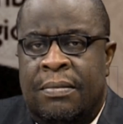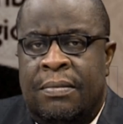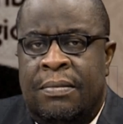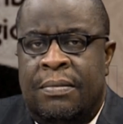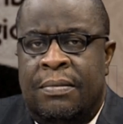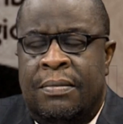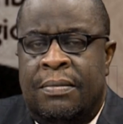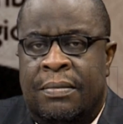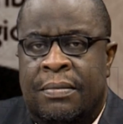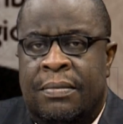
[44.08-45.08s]

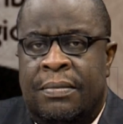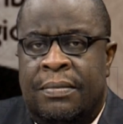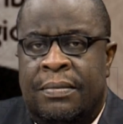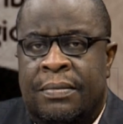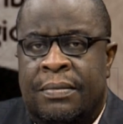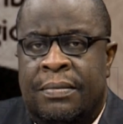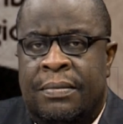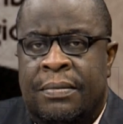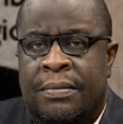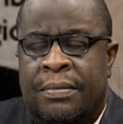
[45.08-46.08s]

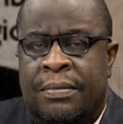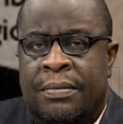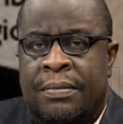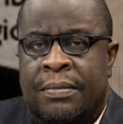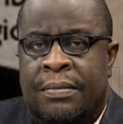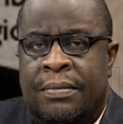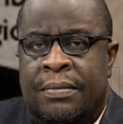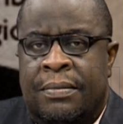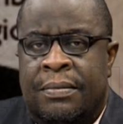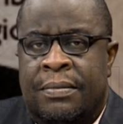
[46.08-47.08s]

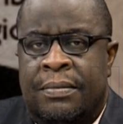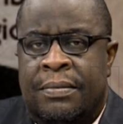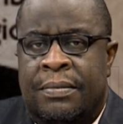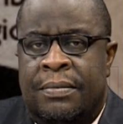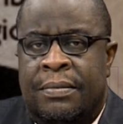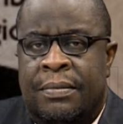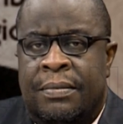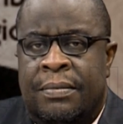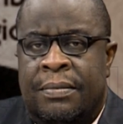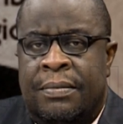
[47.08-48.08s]

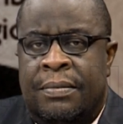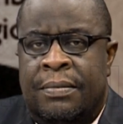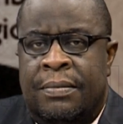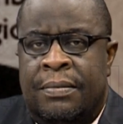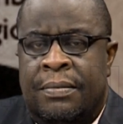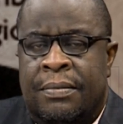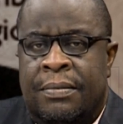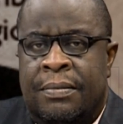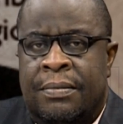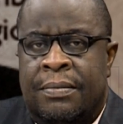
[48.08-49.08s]
(silent)